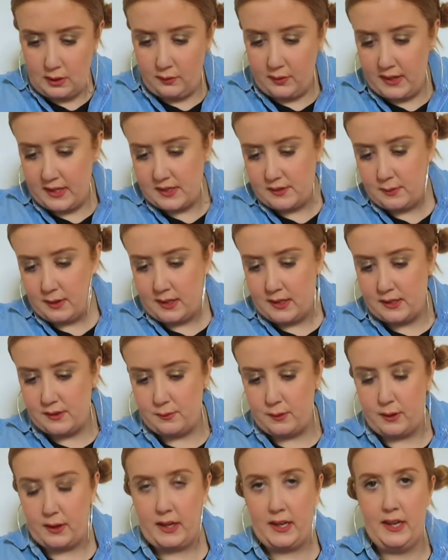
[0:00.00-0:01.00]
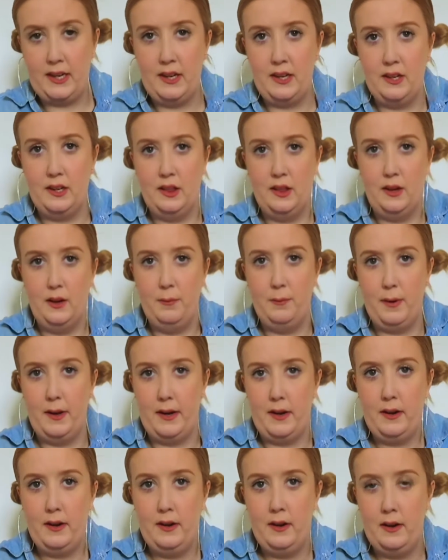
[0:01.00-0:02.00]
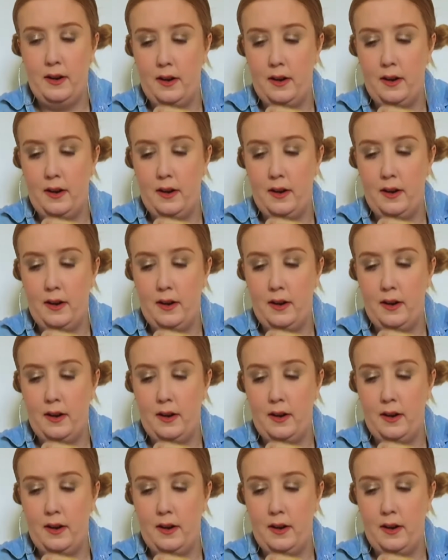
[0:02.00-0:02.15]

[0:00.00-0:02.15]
This one is working a lot better.